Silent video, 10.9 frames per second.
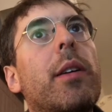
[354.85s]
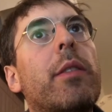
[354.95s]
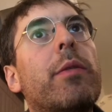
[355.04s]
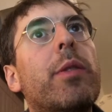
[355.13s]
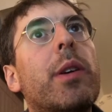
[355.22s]

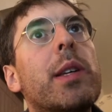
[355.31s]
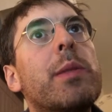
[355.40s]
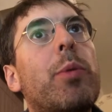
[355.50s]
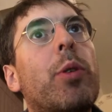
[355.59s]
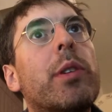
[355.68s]
at
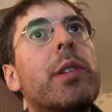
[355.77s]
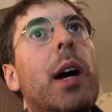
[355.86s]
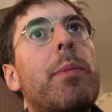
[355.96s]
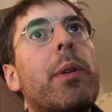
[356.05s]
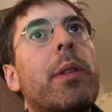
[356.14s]
first, or
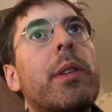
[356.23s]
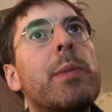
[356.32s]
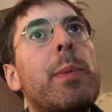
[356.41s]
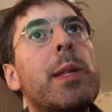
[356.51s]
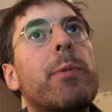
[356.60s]
typing
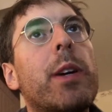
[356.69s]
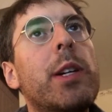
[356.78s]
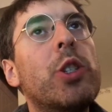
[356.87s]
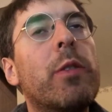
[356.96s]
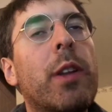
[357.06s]
the
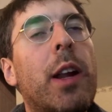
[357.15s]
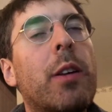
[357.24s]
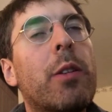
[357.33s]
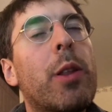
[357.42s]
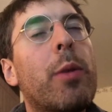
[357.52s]
specification of an
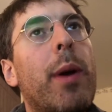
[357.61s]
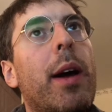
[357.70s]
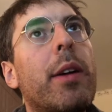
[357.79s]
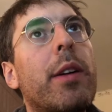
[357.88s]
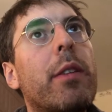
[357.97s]
algorithm
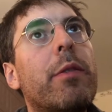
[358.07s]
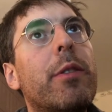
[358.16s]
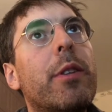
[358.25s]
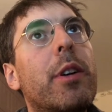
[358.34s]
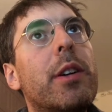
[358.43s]
out at
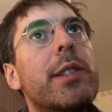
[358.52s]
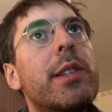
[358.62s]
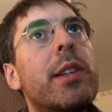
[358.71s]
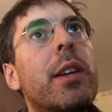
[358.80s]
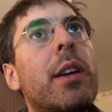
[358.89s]

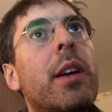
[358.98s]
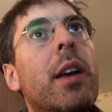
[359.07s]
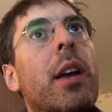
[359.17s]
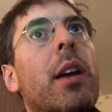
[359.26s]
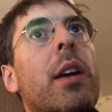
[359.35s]
first.
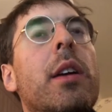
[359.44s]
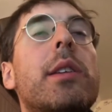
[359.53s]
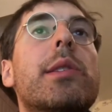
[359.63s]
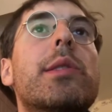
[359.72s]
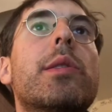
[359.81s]

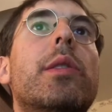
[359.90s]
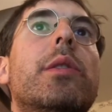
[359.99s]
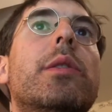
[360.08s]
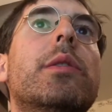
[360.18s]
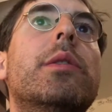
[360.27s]

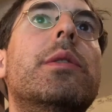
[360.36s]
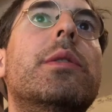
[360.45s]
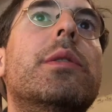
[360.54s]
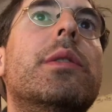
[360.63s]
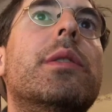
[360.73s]

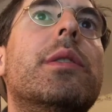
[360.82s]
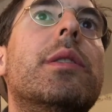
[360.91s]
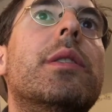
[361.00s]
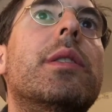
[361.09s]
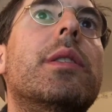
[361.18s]
So
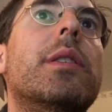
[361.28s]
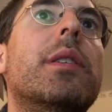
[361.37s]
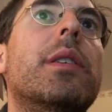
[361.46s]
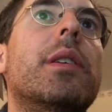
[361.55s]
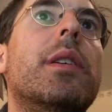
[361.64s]

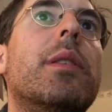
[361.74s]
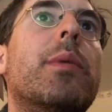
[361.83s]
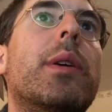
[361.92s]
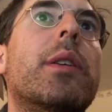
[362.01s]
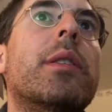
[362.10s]

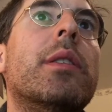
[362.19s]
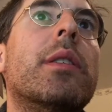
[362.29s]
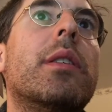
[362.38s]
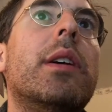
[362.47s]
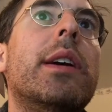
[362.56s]
we
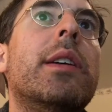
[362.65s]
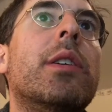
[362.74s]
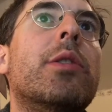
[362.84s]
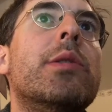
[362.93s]
can clean it